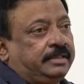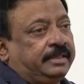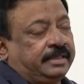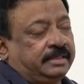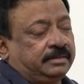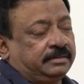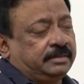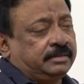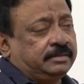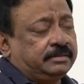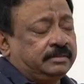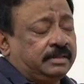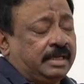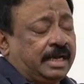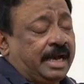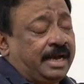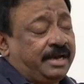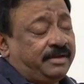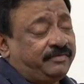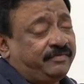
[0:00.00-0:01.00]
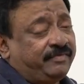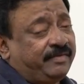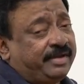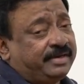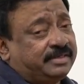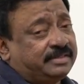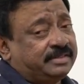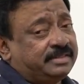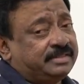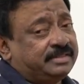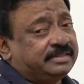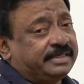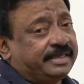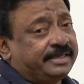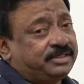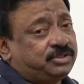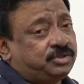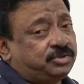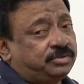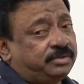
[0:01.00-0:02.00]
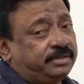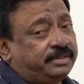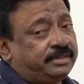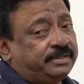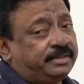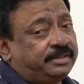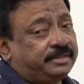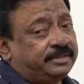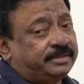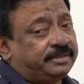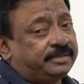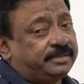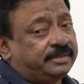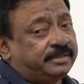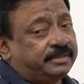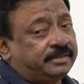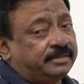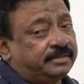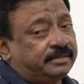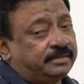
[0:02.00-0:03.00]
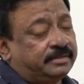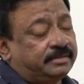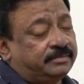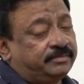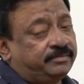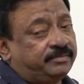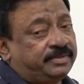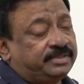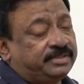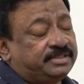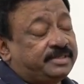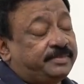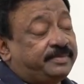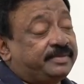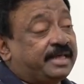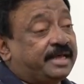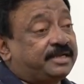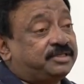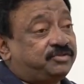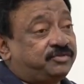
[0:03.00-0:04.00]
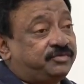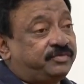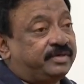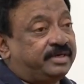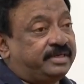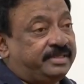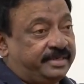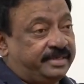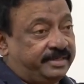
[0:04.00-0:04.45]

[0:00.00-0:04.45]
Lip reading: Yeah. R Factory is actually meer cheppedi RGV World